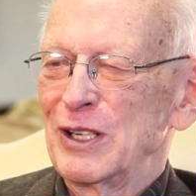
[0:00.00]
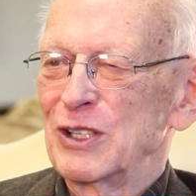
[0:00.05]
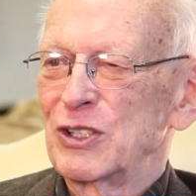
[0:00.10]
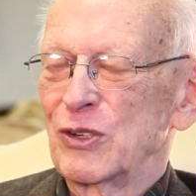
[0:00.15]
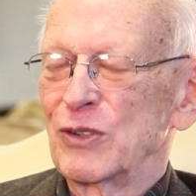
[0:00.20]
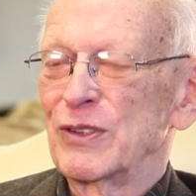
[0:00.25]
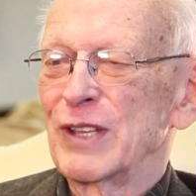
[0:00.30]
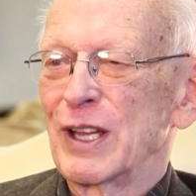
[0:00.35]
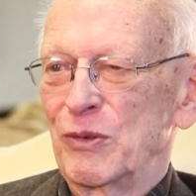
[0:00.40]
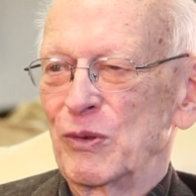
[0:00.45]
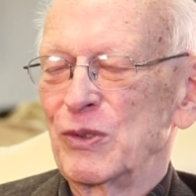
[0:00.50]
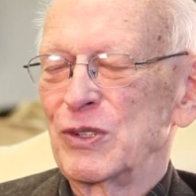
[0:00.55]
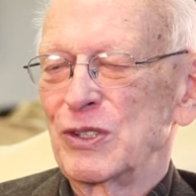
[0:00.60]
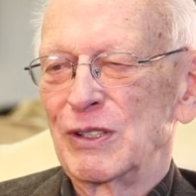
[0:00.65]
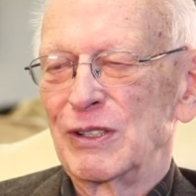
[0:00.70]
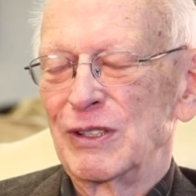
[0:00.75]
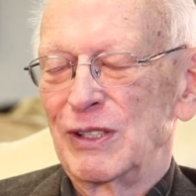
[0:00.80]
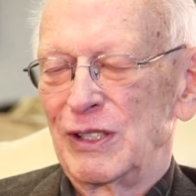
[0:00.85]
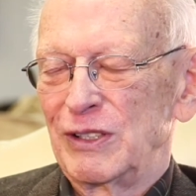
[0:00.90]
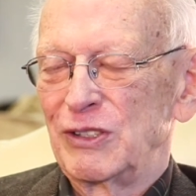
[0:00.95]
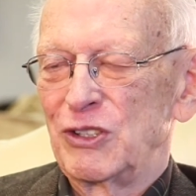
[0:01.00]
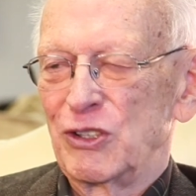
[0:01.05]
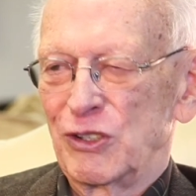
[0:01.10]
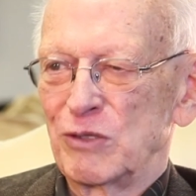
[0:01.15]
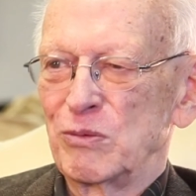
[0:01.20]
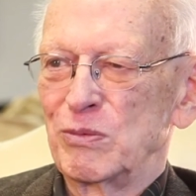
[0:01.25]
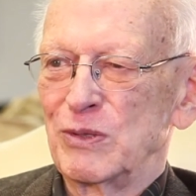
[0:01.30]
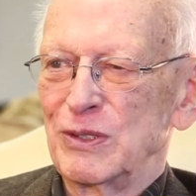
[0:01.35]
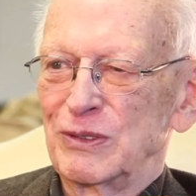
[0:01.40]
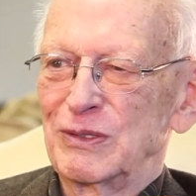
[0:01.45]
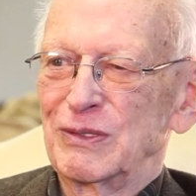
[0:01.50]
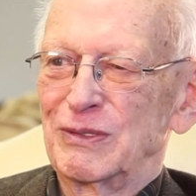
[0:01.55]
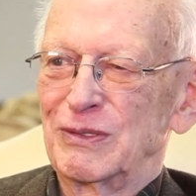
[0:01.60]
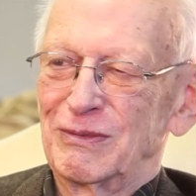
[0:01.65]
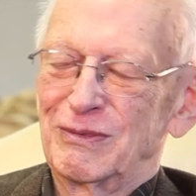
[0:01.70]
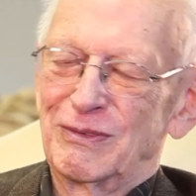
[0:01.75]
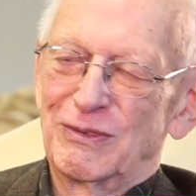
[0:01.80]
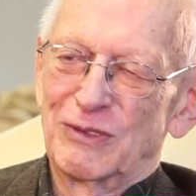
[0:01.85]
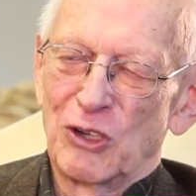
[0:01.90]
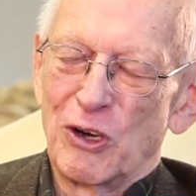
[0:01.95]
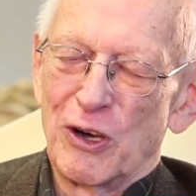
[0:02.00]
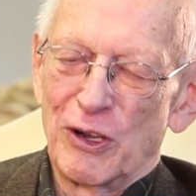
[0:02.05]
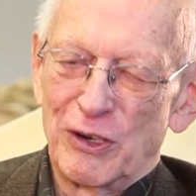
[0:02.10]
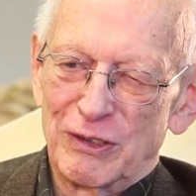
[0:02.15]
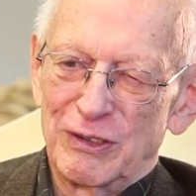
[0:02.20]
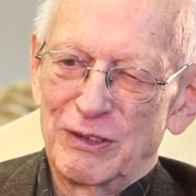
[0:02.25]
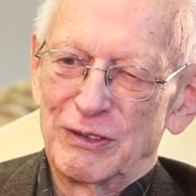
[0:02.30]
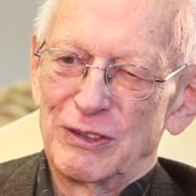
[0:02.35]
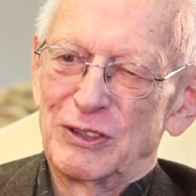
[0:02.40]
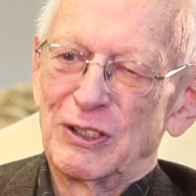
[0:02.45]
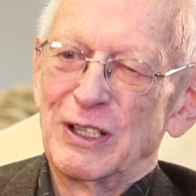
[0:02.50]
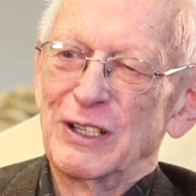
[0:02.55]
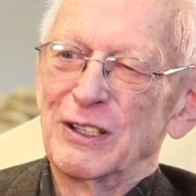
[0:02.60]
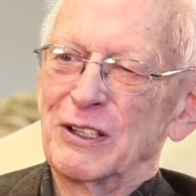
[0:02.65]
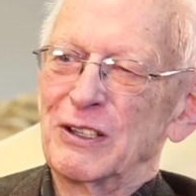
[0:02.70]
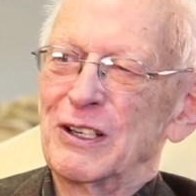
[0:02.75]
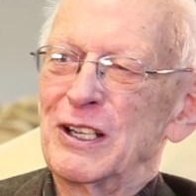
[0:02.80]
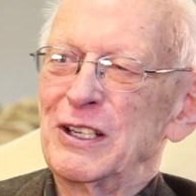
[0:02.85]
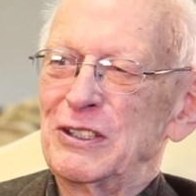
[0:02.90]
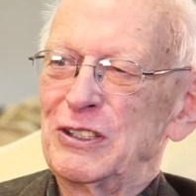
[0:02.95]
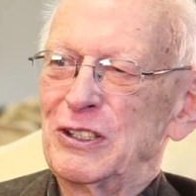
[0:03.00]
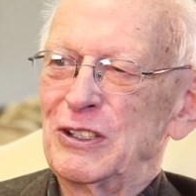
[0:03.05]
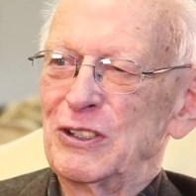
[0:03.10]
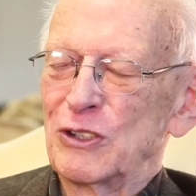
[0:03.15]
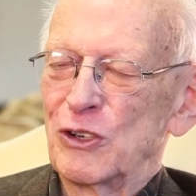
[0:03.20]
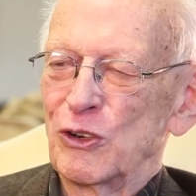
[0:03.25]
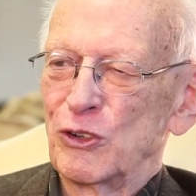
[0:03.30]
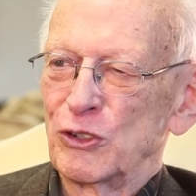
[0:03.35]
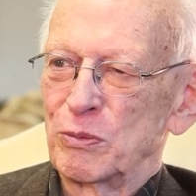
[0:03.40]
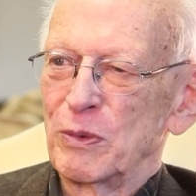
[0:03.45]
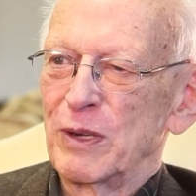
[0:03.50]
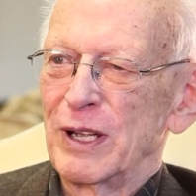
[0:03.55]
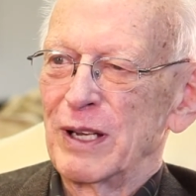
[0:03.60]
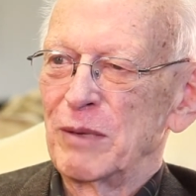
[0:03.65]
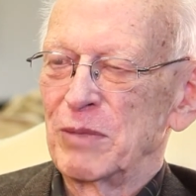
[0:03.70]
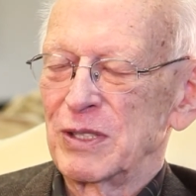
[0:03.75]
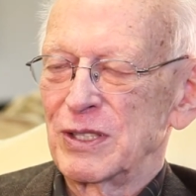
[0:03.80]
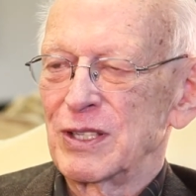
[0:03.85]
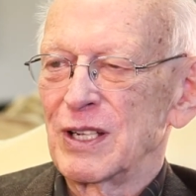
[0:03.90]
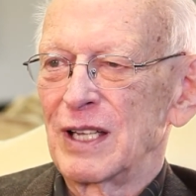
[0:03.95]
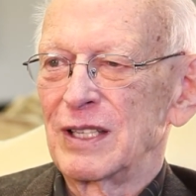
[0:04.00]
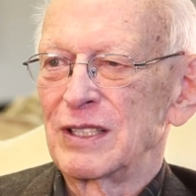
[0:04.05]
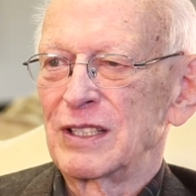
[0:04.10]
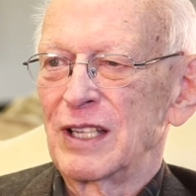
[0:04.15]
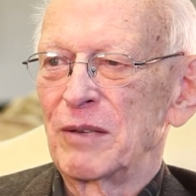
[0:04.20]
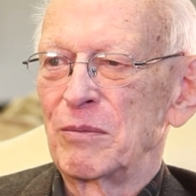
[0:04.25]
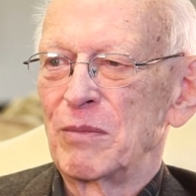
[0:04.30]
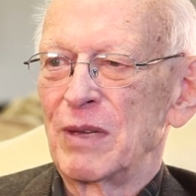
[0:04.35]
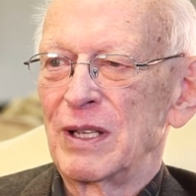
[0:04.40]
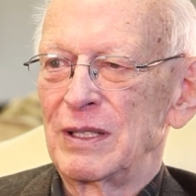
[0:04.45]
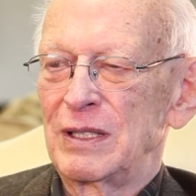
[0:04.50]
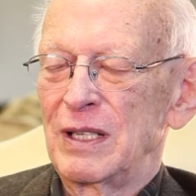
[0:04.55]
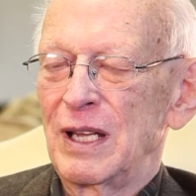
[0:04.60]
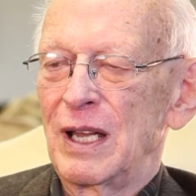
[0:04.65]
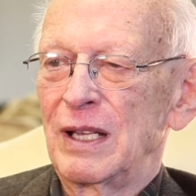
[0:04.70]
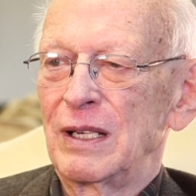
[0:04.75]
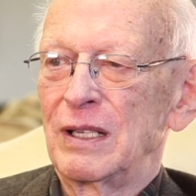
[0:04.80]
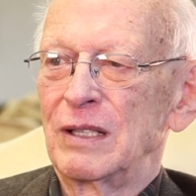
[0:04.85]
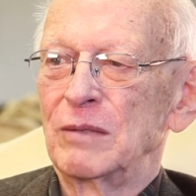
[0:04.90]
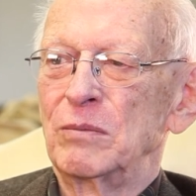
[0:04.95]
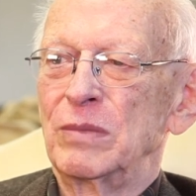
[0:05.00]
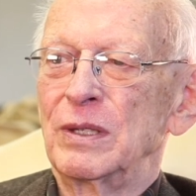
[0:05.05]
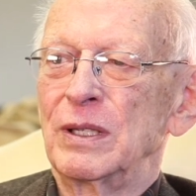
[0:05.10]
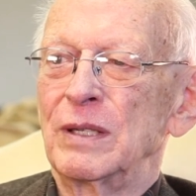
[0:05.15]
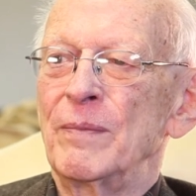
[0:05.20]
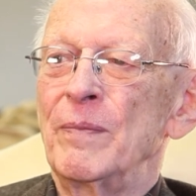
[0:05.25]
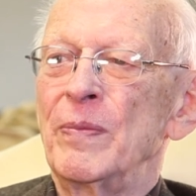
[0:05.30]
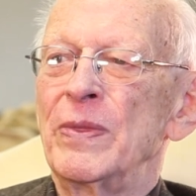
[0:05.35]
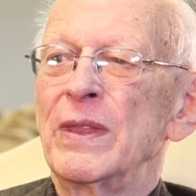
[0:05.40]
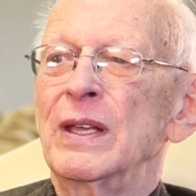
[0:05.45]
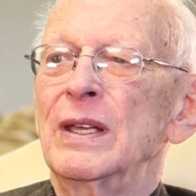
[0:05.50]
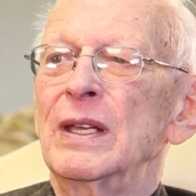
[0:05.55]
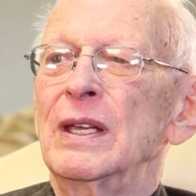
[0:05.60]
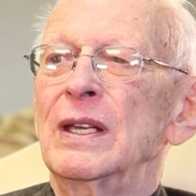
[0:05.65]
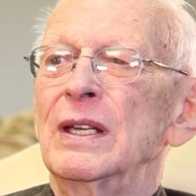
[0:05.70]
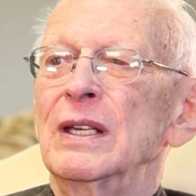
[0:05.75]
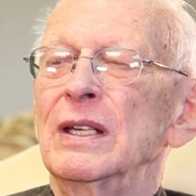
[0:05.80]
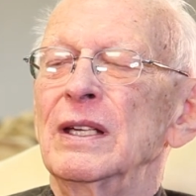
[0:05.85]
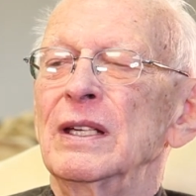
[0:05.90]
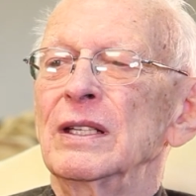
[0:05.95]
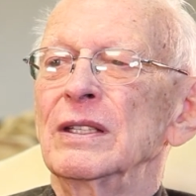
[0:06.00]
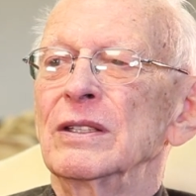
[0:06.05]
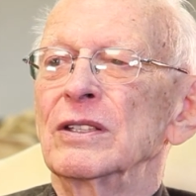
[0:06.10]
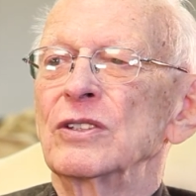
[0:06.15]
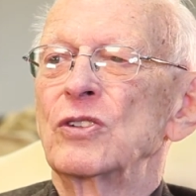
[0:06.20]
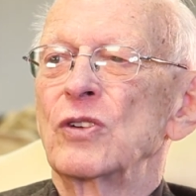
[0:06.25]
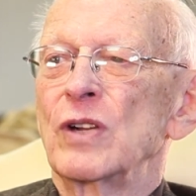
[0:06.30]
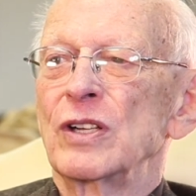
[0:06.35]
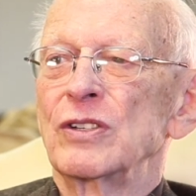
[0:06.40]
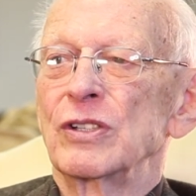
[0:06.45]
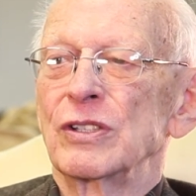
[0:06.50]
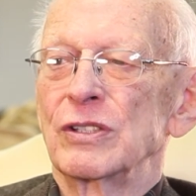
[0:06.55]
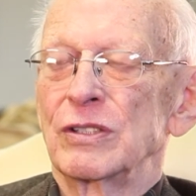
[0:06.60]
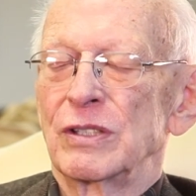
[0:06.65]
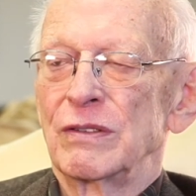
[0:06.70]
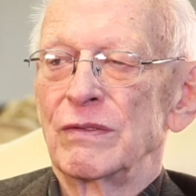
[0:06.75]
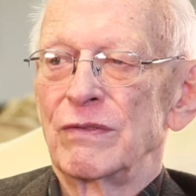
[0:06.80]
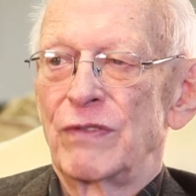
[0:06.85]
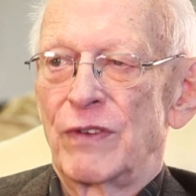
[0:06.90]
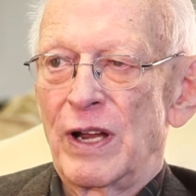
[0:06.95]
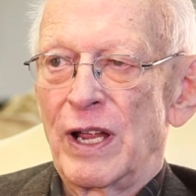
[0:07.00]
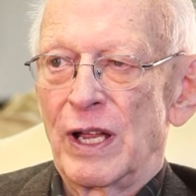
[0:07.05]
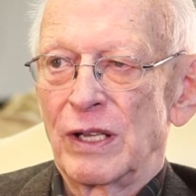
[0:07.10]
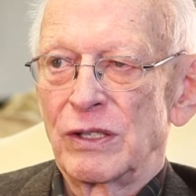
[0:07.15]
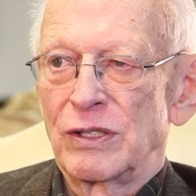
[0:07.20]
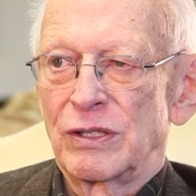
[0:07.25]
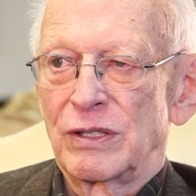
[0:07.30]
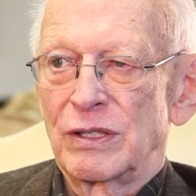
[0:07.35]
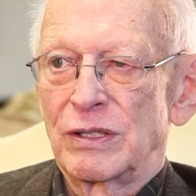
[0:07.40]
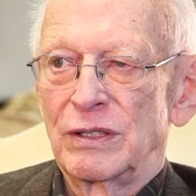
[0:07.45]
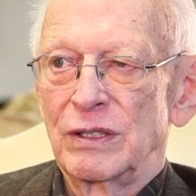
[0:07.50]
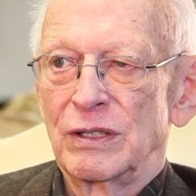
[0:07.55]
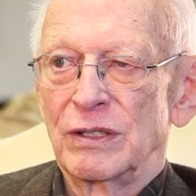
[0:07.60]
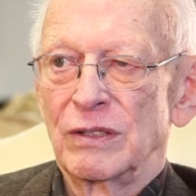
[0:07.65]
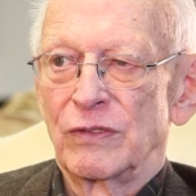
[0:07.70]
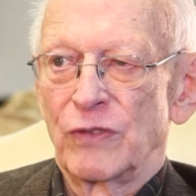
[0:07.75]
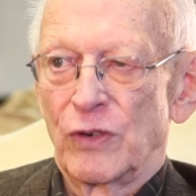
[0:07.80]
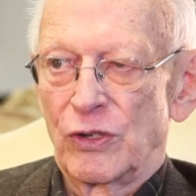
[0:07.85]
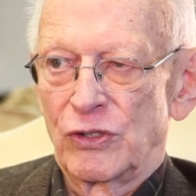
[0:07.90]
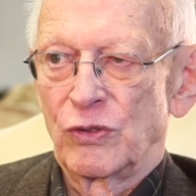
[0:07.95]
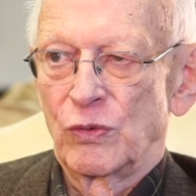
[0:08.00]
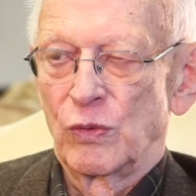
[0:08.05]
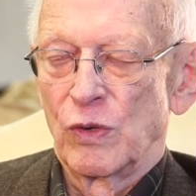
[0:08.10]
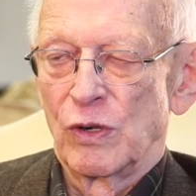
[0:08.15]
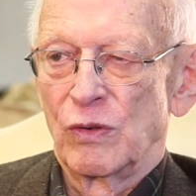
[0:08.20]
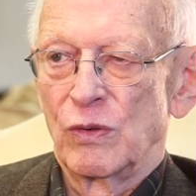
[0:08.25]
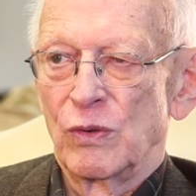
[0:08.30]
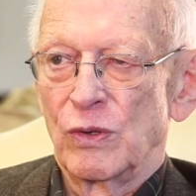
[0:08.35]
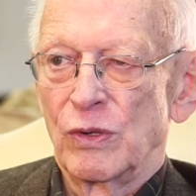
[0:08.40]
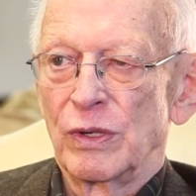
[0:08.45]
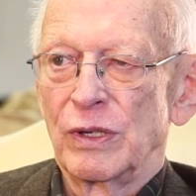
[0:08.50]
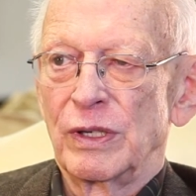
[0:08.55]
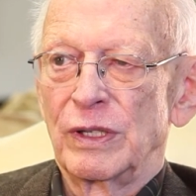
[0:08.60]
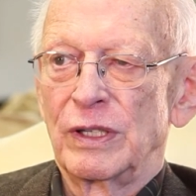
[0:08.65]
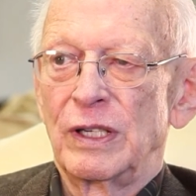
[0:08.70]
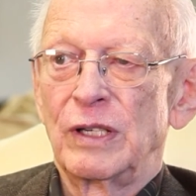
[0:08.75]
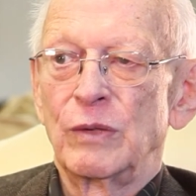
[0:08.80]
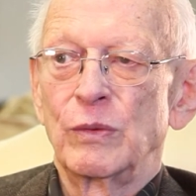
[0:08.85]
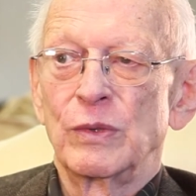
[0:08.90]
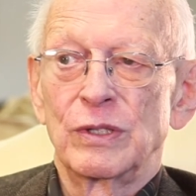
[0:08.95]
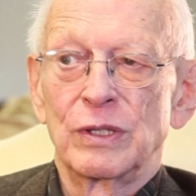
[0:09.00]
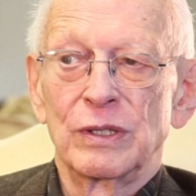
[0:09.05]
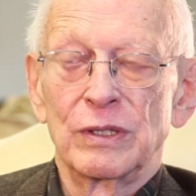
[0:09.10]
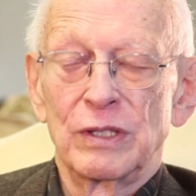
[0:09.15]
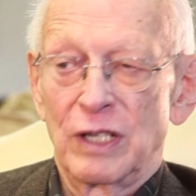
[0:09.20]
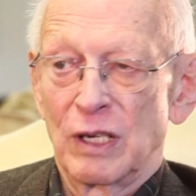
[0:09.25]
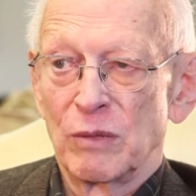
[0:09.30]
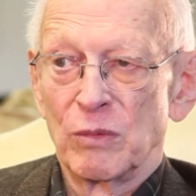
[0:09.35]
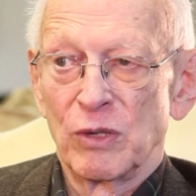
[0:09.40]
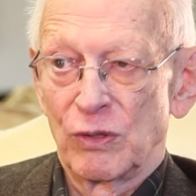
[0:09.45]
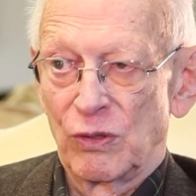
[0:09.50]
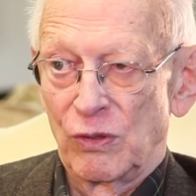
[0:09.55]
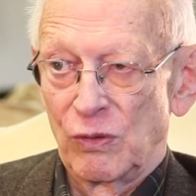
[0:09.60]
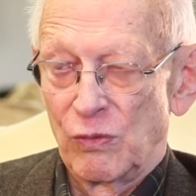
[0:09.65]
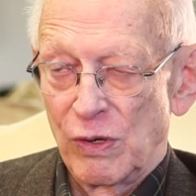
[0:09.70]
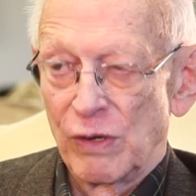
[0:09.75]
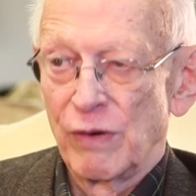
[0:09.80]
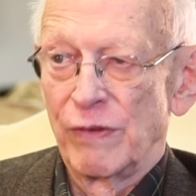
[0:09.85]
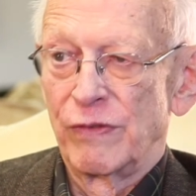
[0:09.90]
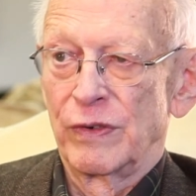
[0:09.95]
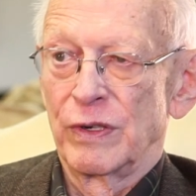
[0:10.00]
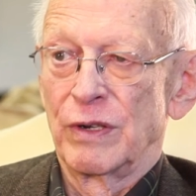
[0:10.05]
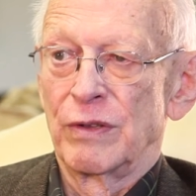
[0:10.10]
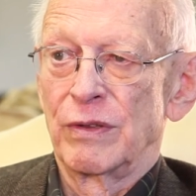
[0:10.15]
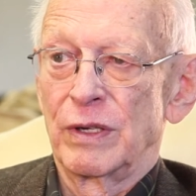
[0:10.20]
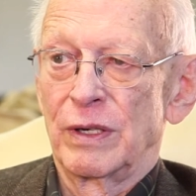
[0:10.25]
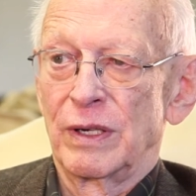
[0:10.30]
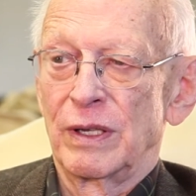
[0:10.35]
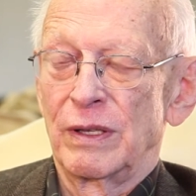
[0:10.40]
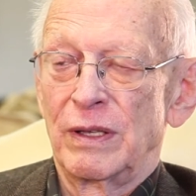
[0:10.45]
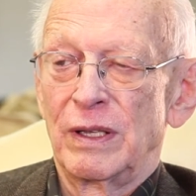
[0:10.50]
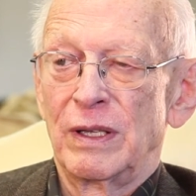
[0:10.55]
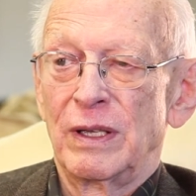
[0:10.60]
So that was a legitimate thought in an 18 year old's mind. Besides that, my dad had been in the trenches in France in the First World War, and he was in chemical warfare there.